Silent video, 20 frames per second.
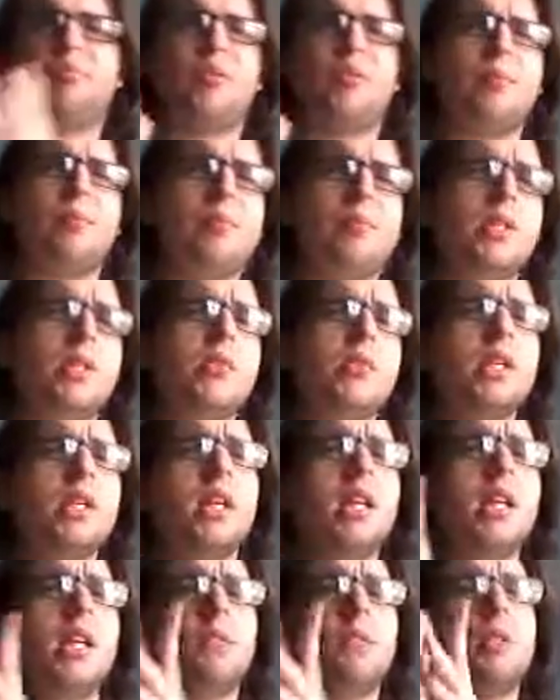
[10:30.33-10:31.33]

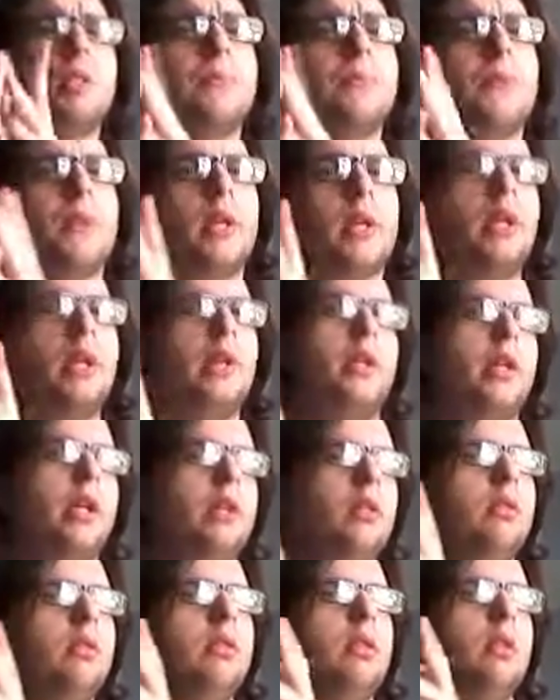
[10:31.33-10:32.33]
music was pretty
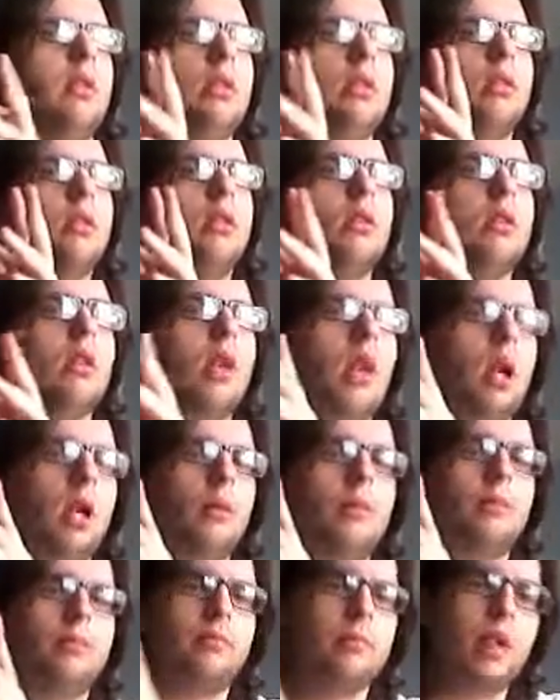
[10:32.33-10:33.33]
good.
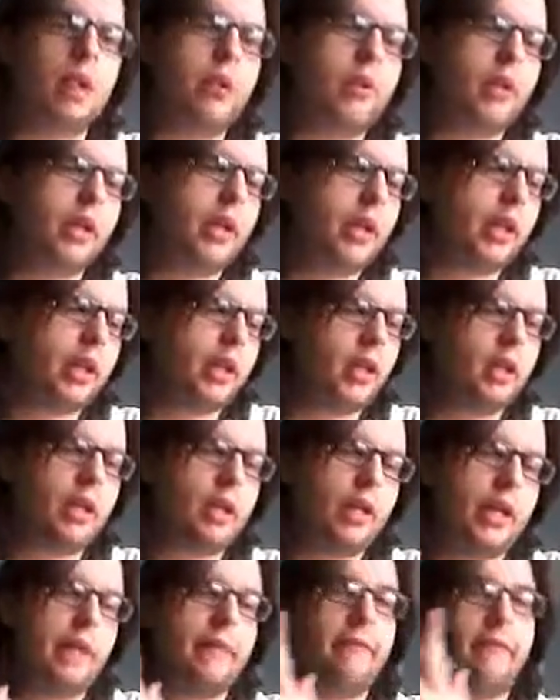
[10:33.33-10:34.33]

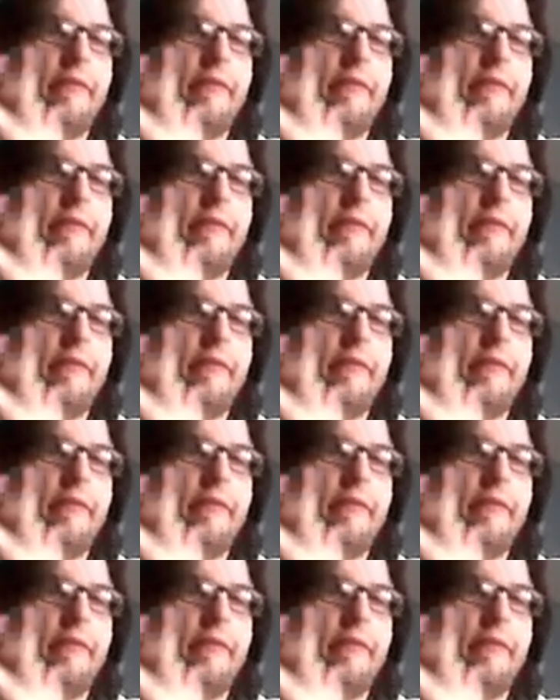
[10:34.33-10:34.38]
It